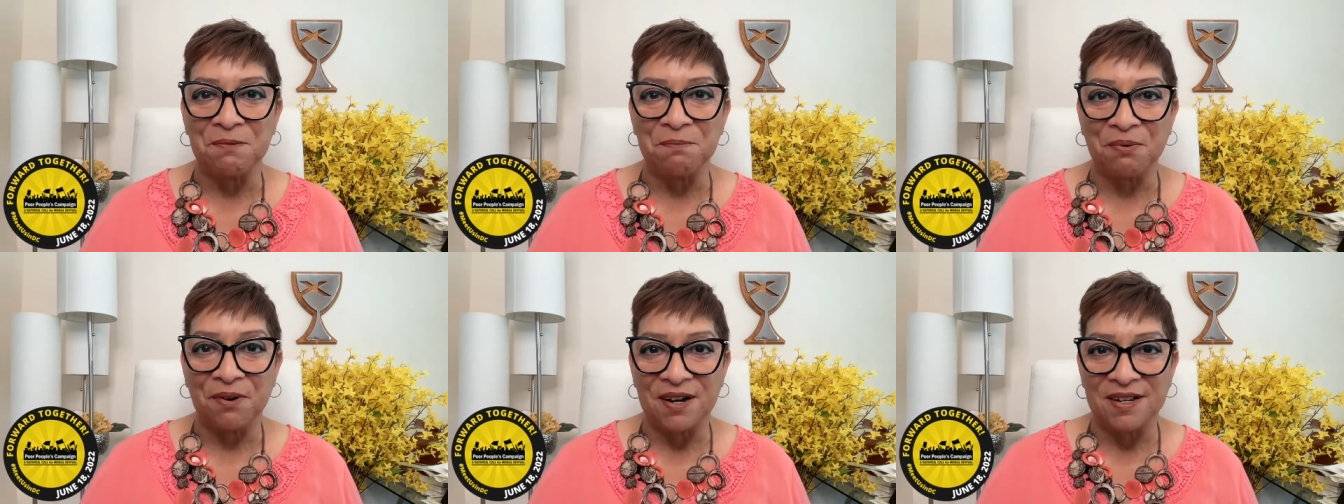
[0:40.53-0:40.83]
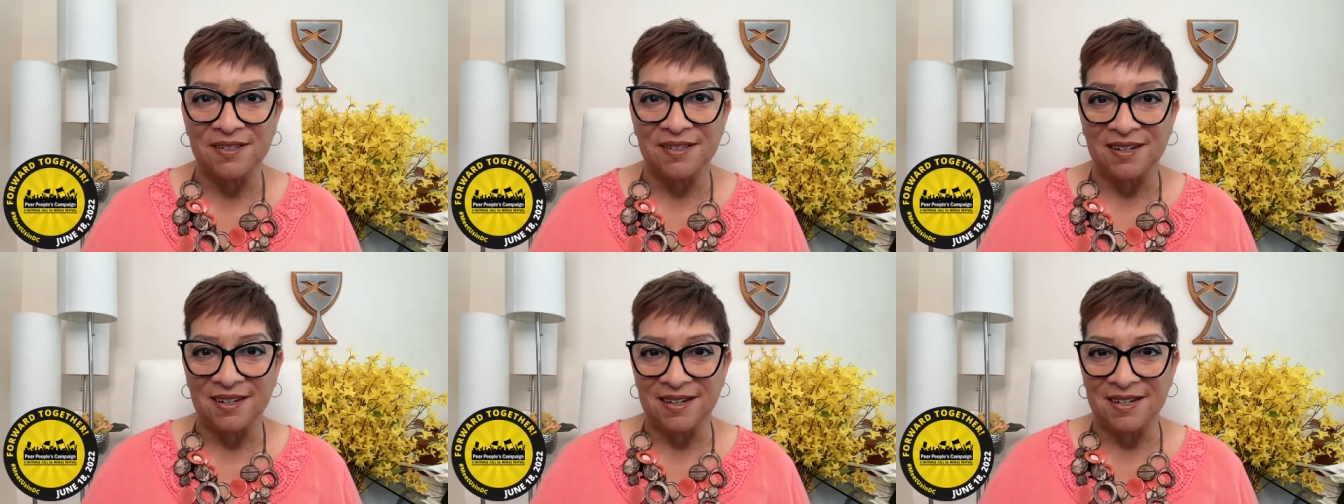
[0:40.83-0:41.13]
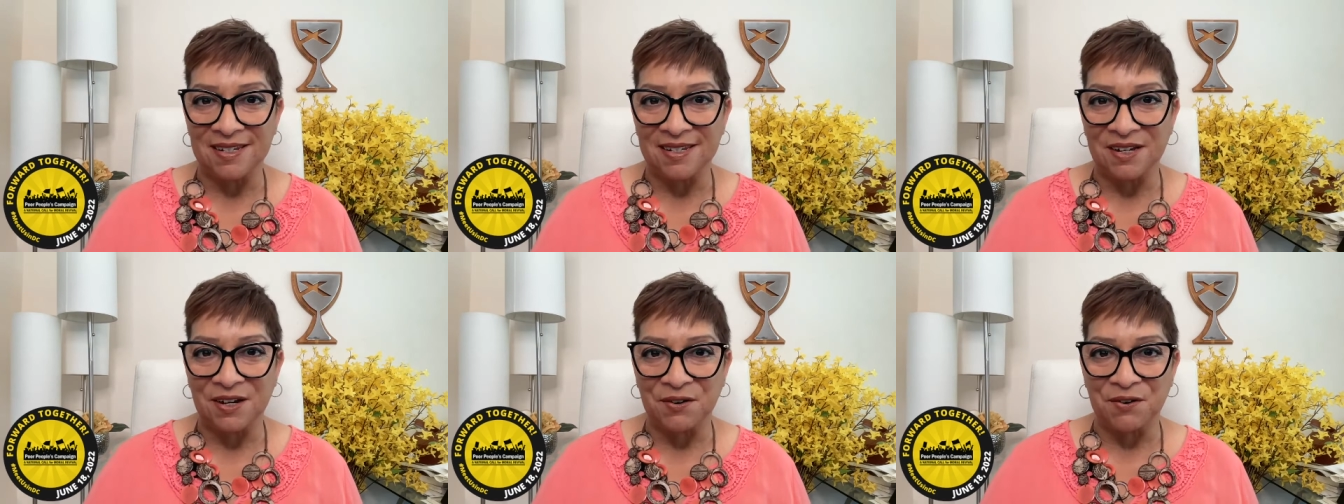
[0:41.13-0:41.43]
President,
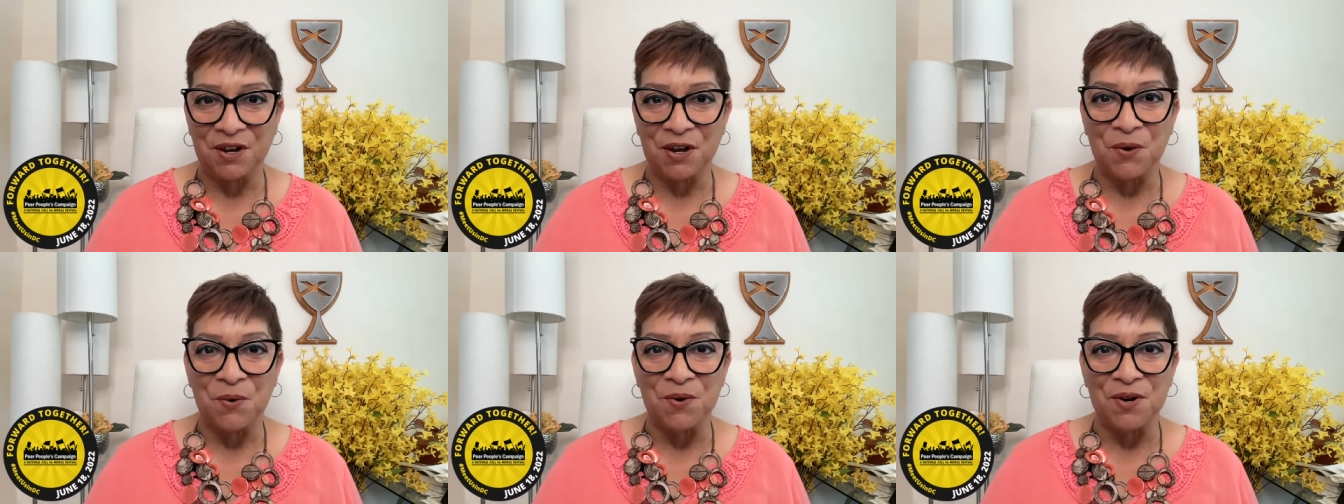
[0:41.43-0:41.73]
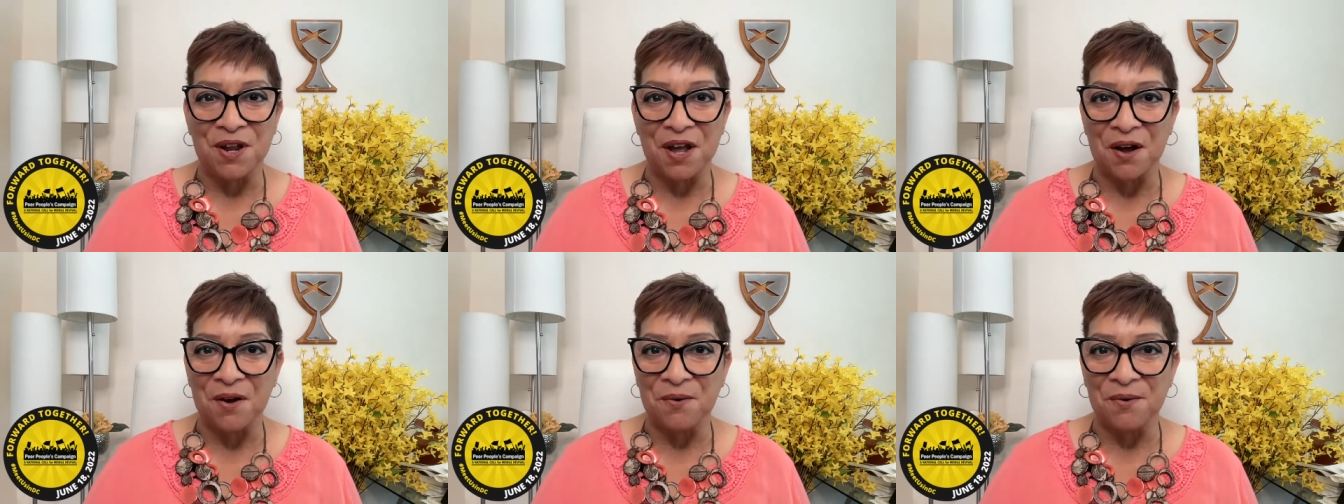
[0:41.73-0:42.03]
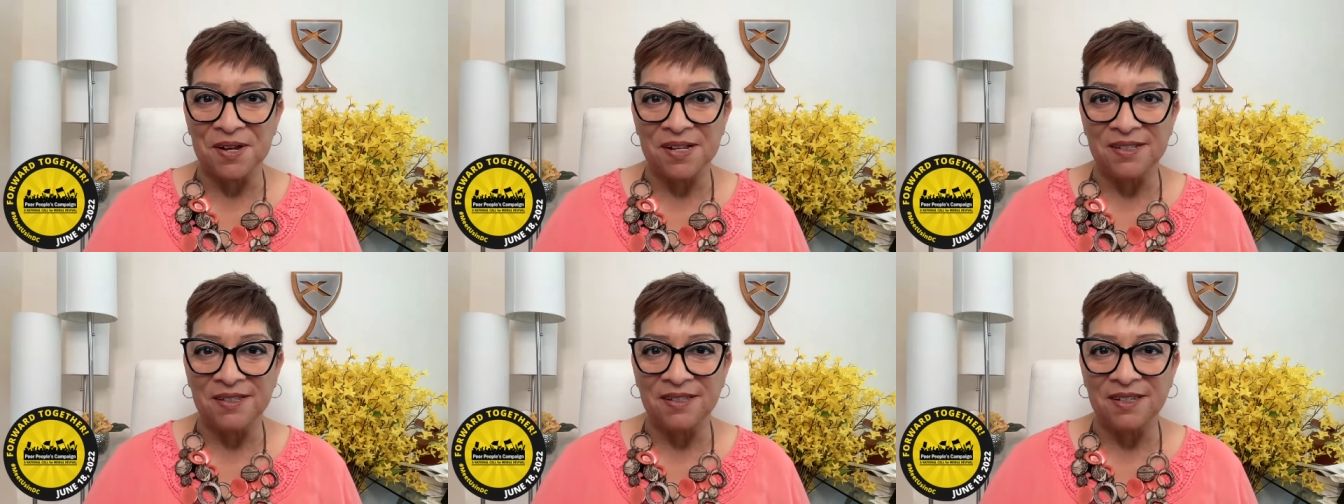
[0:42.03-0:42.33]
Terri Hord
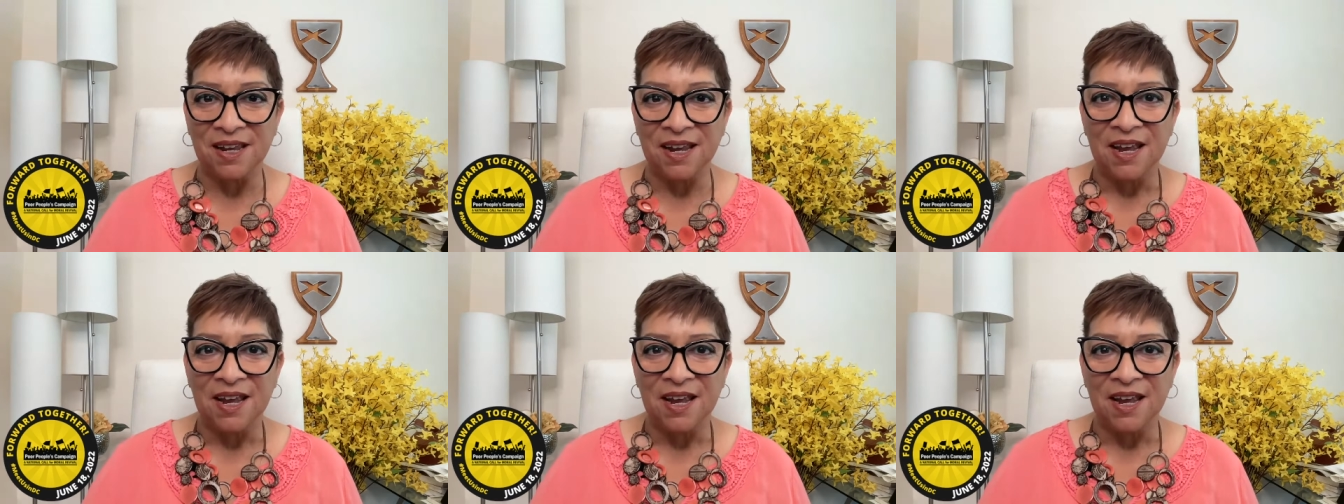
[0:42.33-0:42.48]
Owens.